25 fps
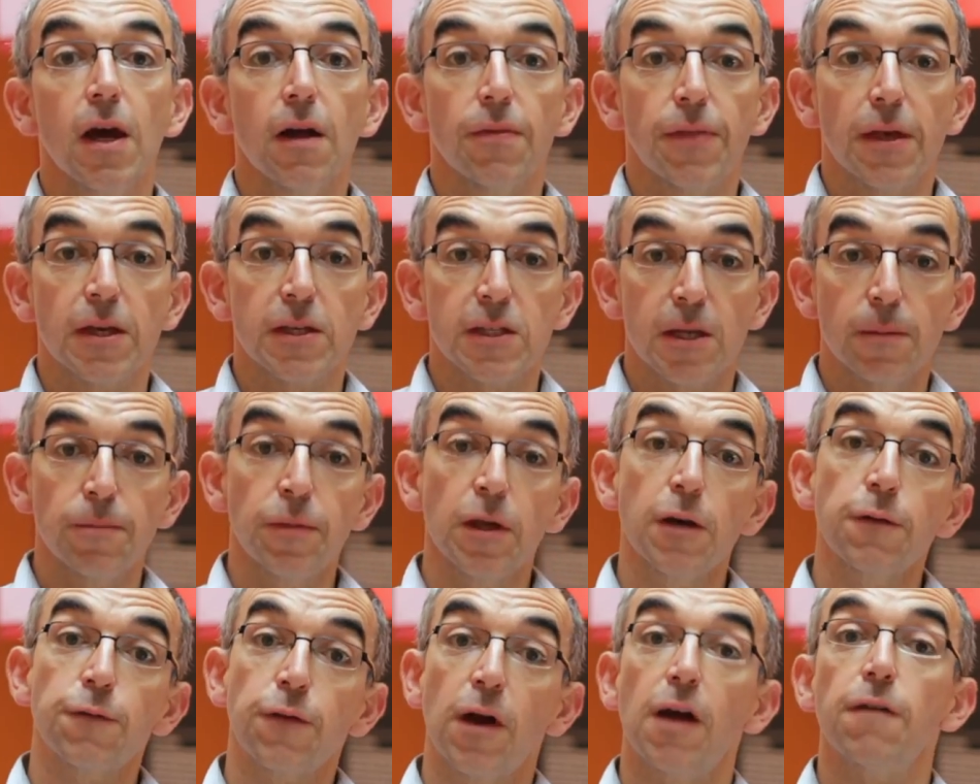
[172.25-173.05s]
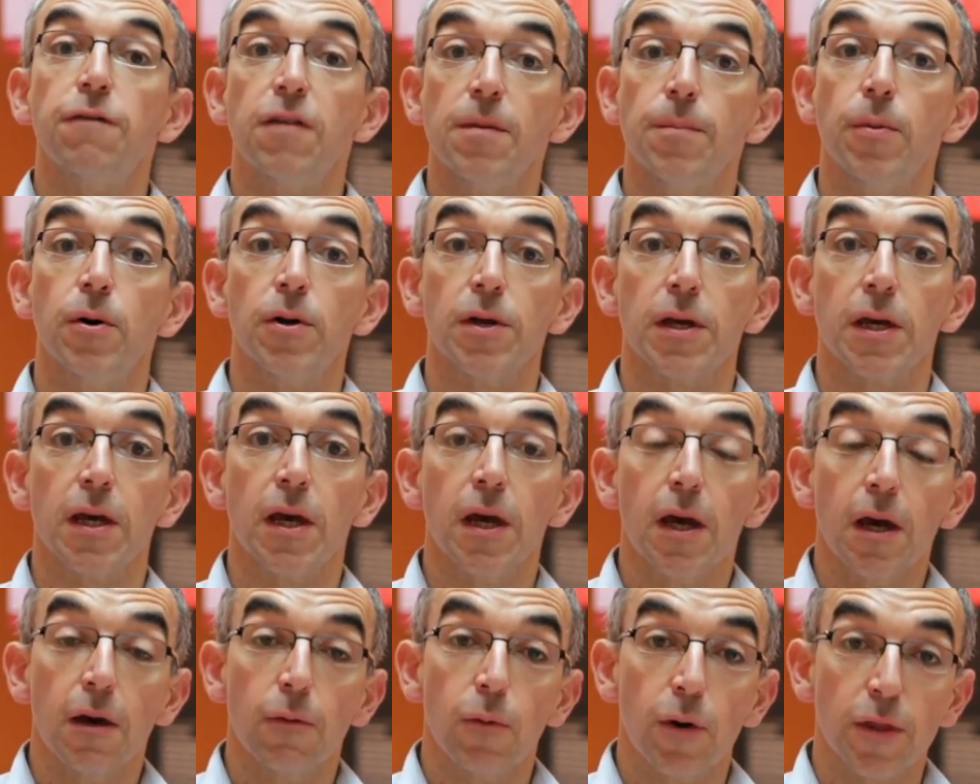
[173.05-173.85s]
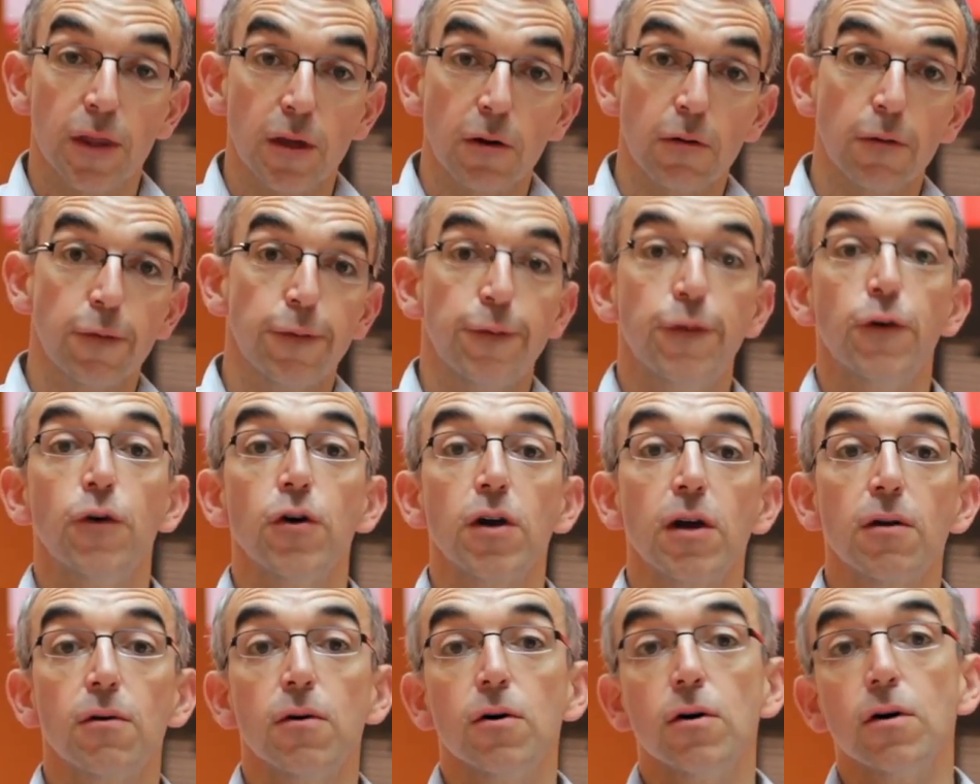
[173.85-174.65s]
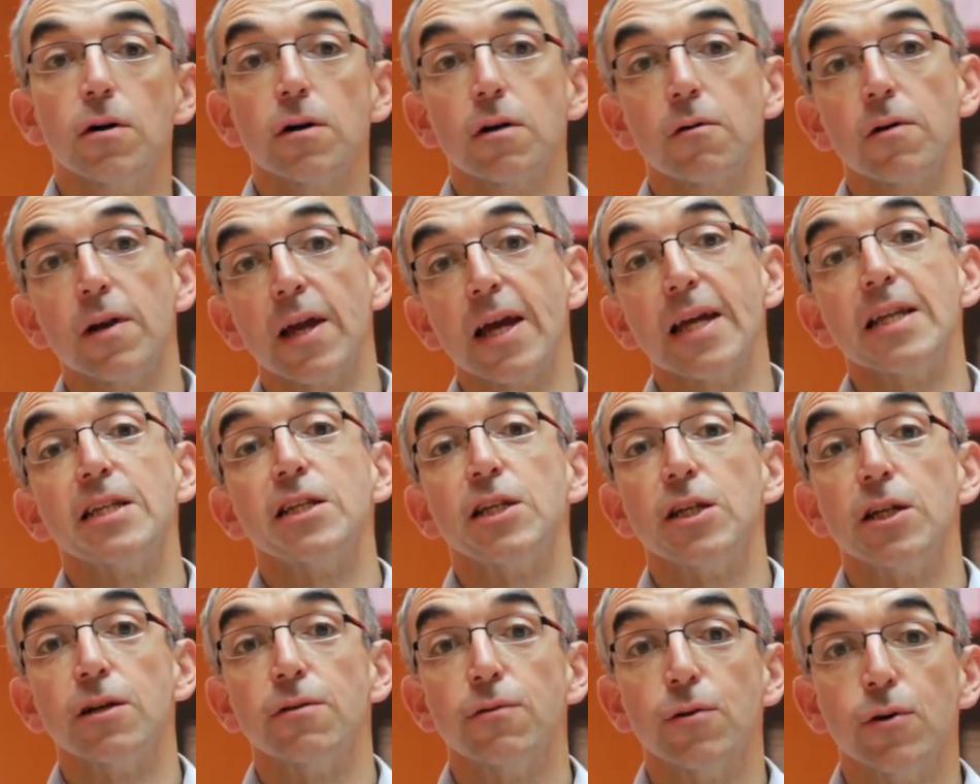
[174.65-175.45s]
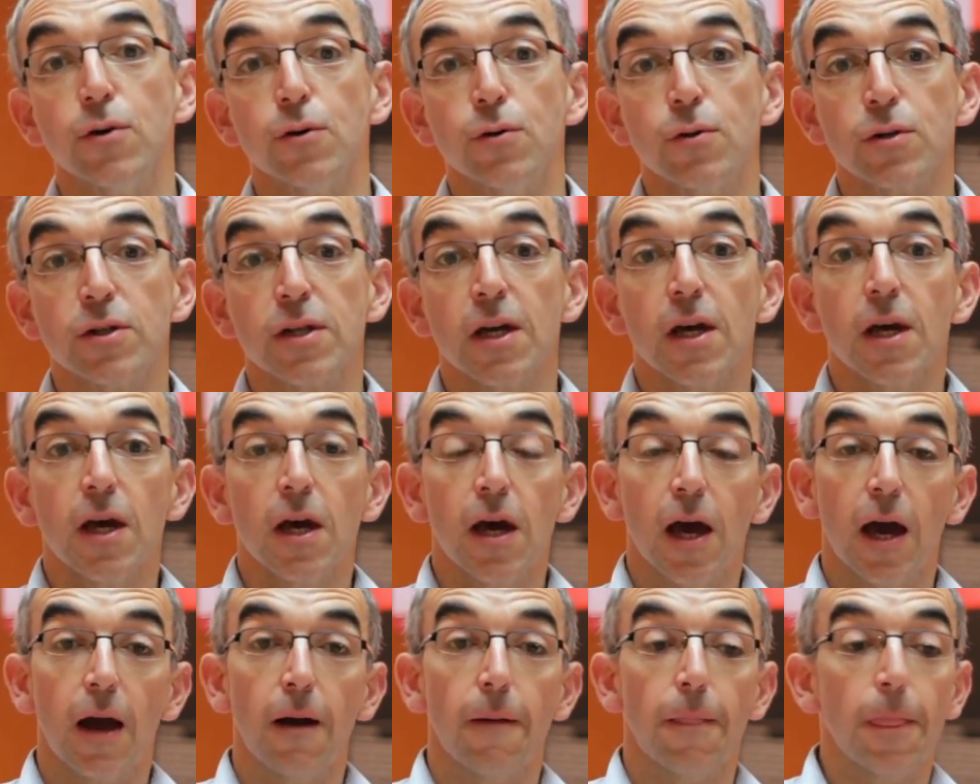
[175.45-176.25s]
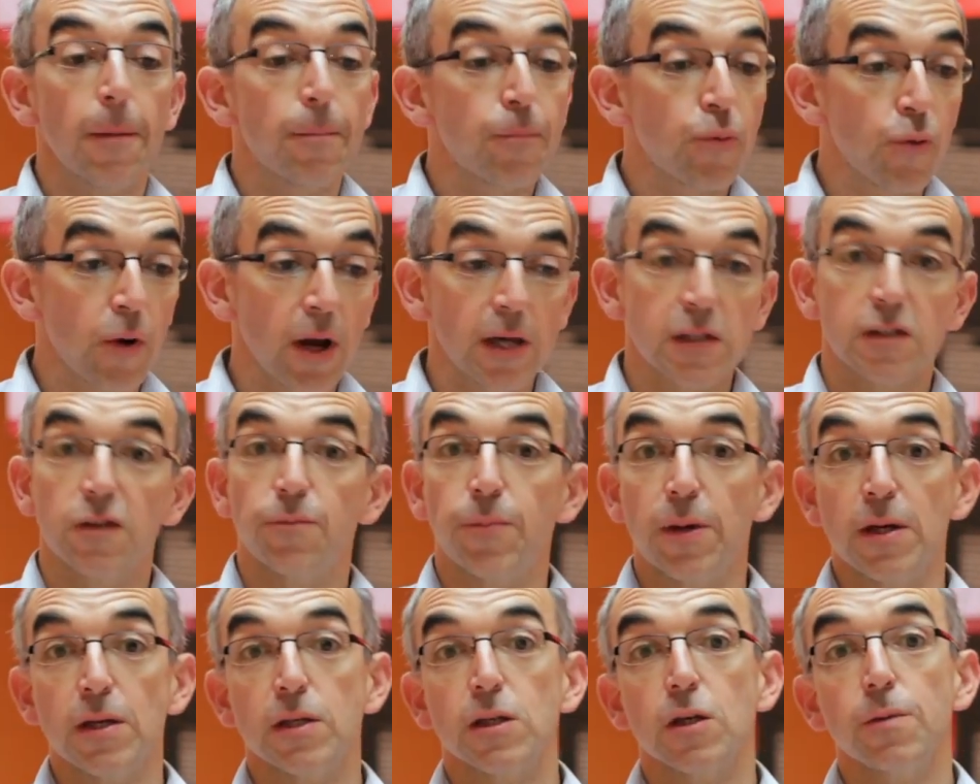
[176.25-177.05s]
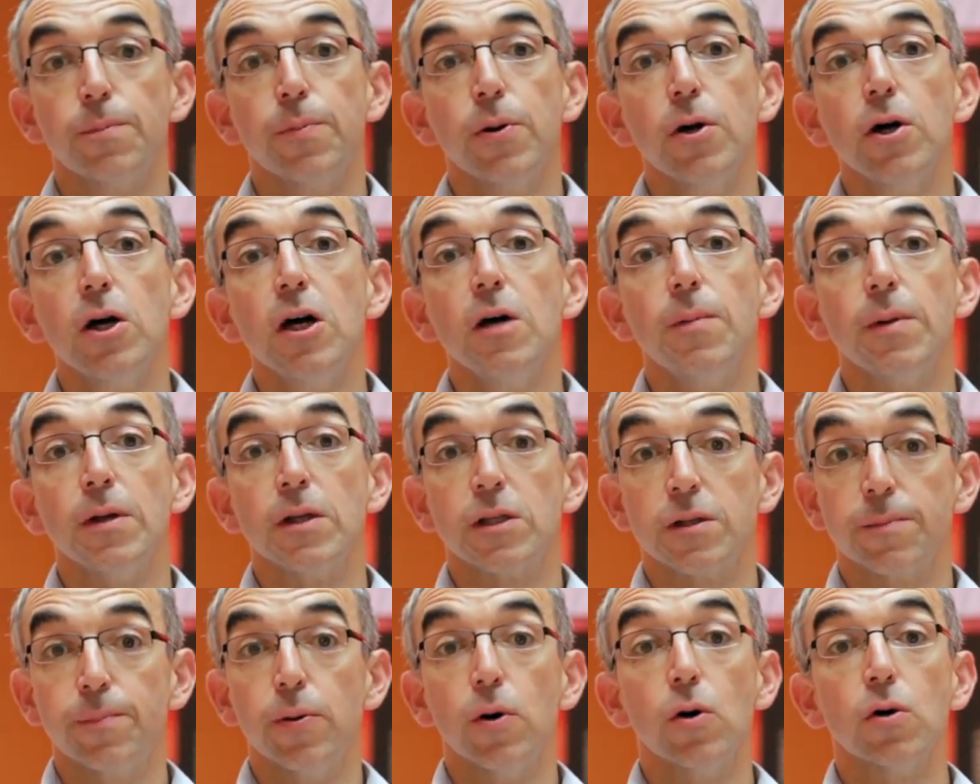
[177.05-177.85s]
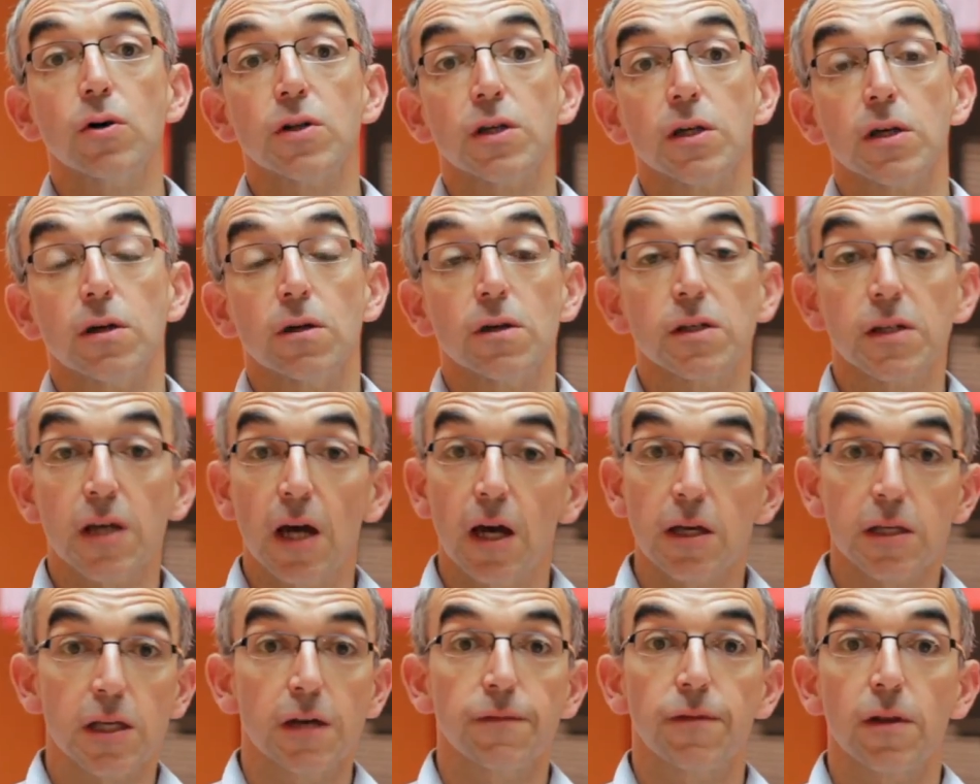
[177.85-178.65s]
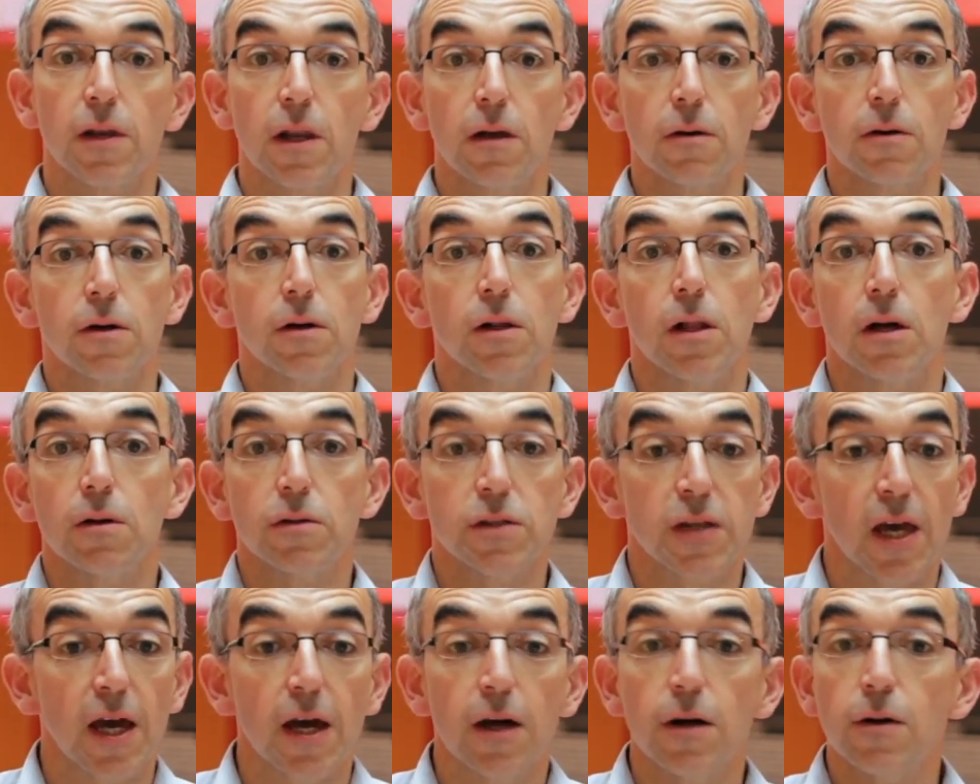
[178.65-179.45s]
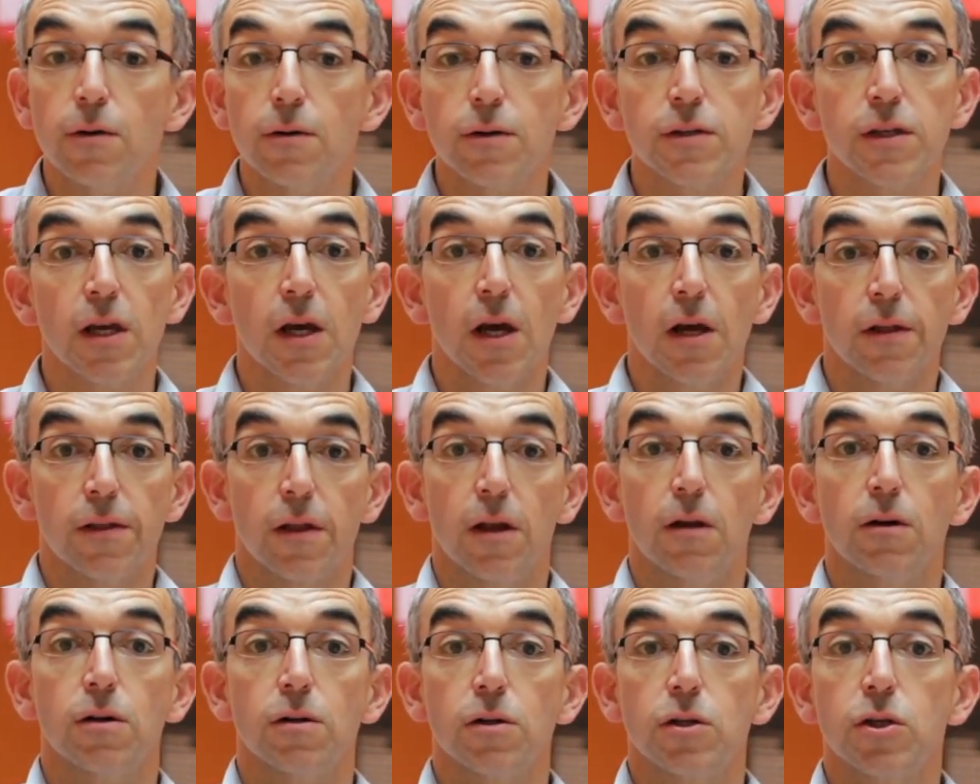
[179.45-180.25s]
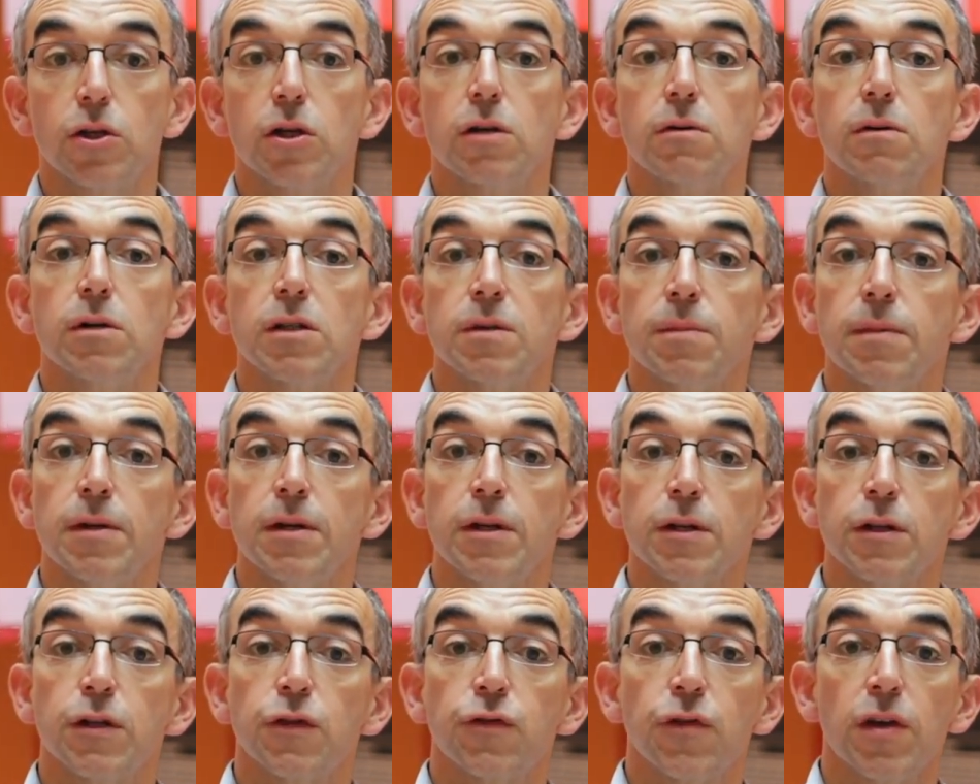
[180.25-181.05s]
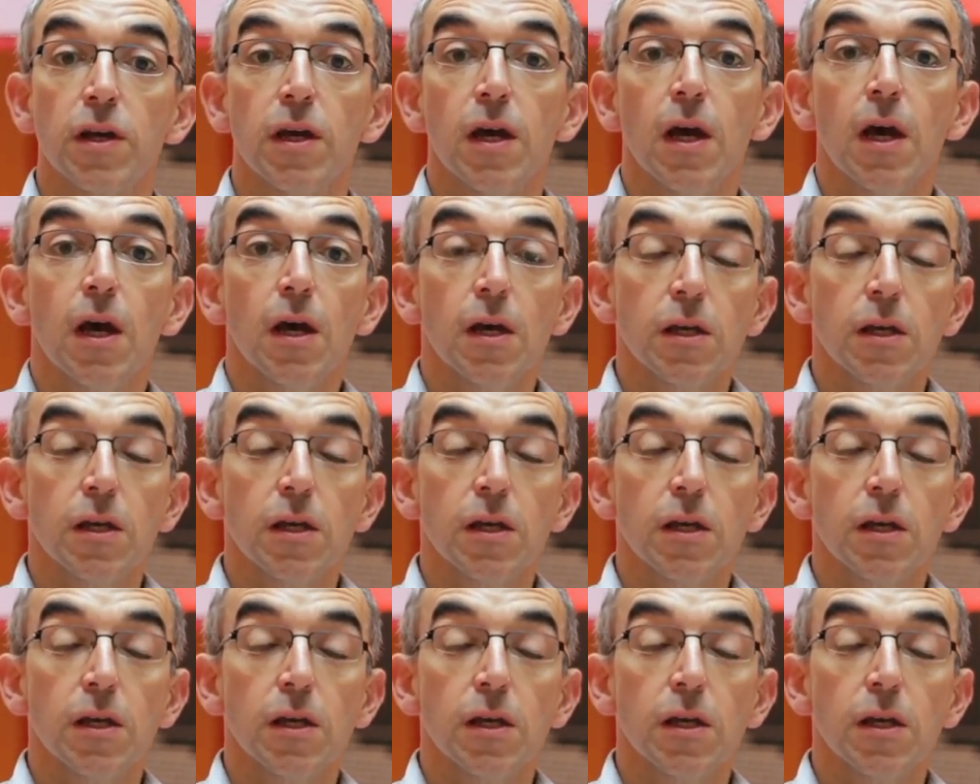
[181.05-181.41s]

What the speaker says: There's something for everybody, whether you're a 4-year-old or an 80-year-old. The press have been superb in supporting us, as have the local hotels, the local tourism industry.